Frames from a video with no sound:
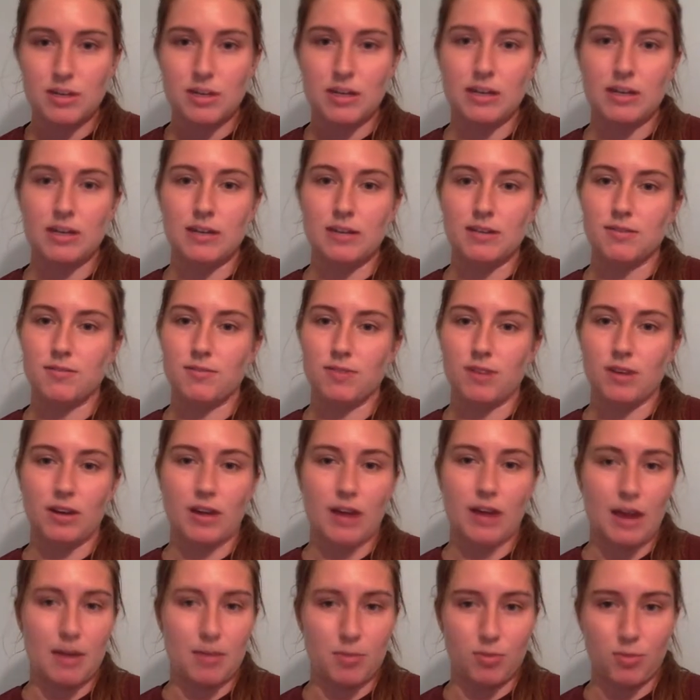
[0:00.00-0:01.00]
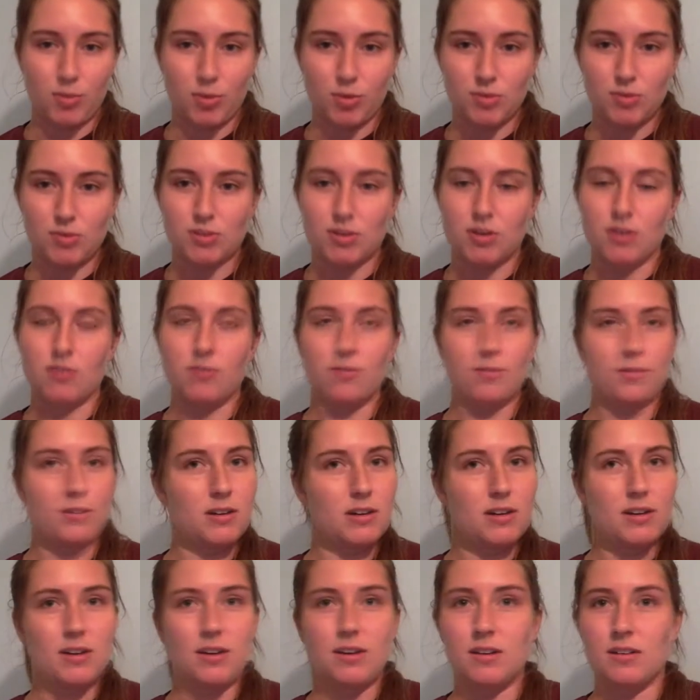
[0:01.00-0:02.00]
and he is very capable, so
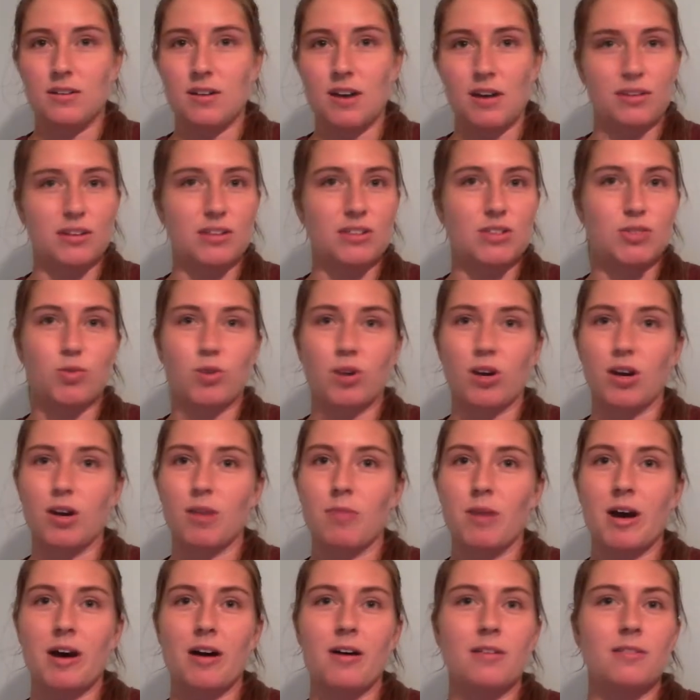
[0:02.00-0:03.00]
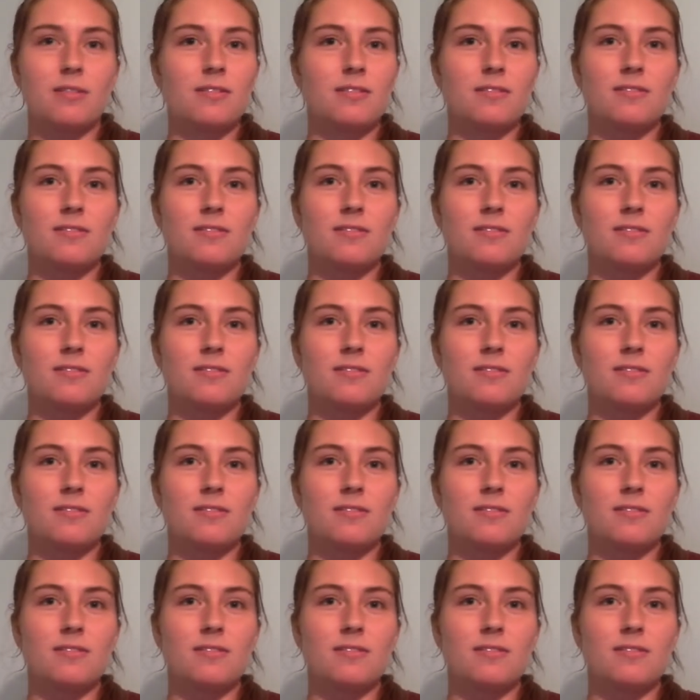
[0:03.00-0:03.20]
nothing to worry about.